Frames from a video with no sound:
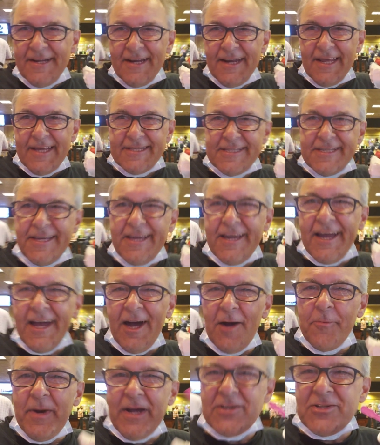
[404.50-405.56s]
Let's see
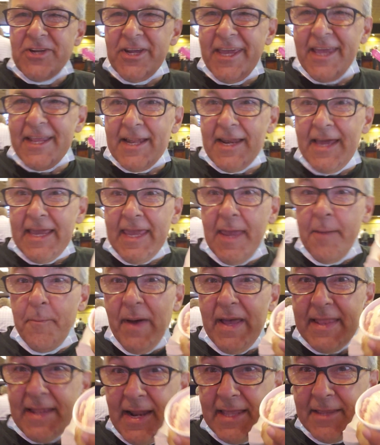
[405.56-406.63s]
how much I get lucky.
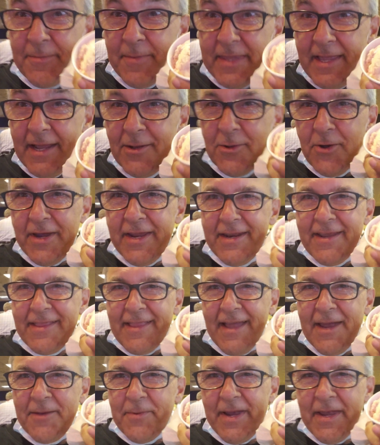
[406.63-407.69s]
But let me tell you,
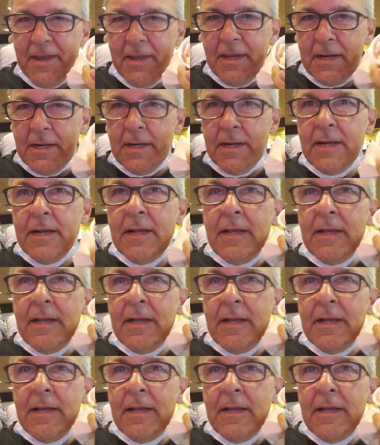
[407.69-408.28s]
anytime I'm here,